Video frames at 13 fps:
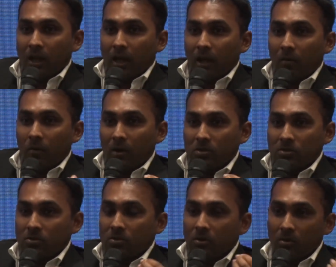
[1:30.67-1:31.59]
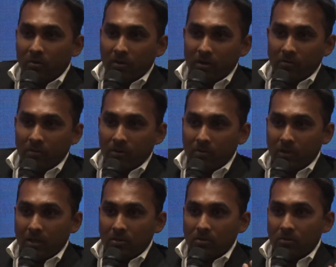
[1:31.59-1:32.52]
And once you go away from
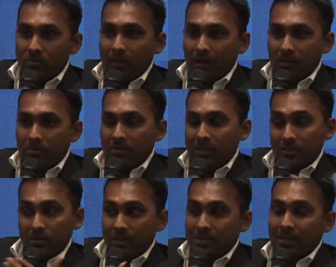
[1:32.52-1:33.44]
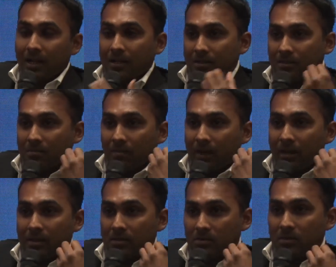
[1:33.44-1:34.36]
that good values, that's why I started
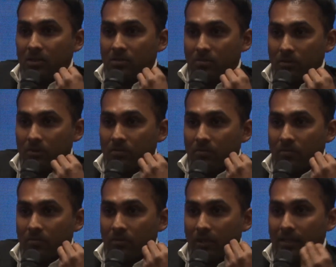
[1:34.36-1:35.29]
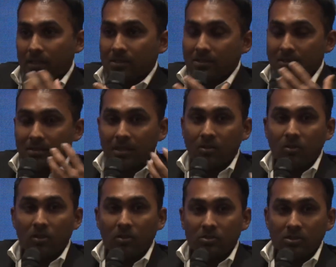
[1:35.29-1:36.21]
my speech with, yes, the
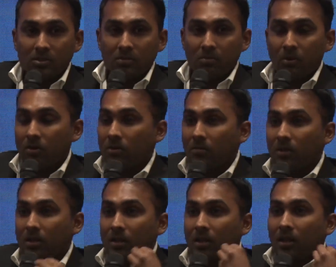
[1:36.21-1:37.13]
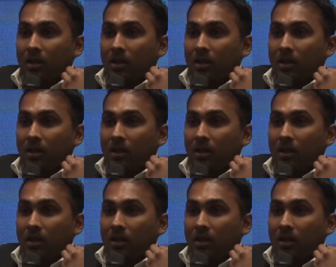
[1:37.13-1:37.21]
technology is important, but